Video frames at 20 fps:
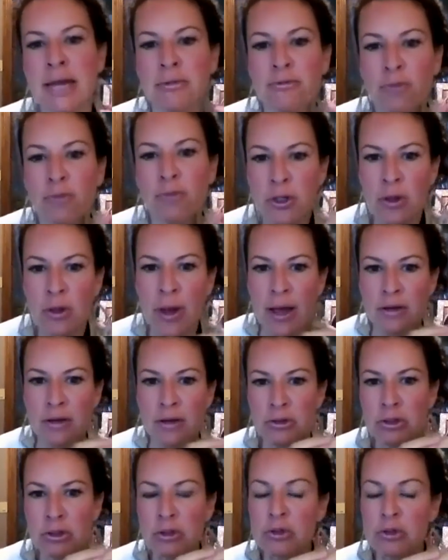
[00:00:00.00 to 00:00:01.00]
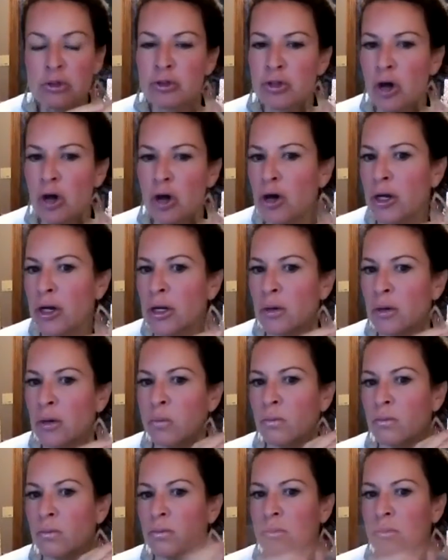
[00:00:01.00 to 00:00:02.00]
before you started,
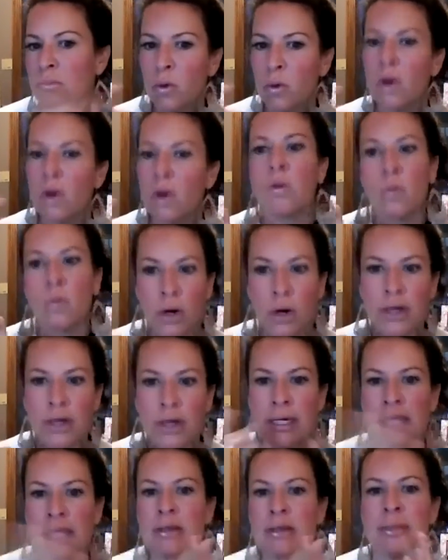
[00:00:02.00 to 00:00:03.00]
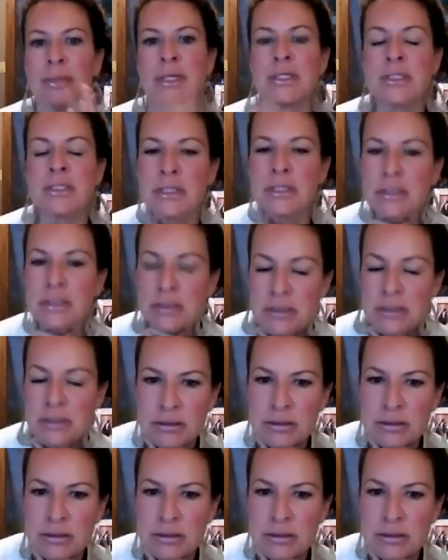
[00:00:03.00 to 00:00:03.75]
quote, working the business?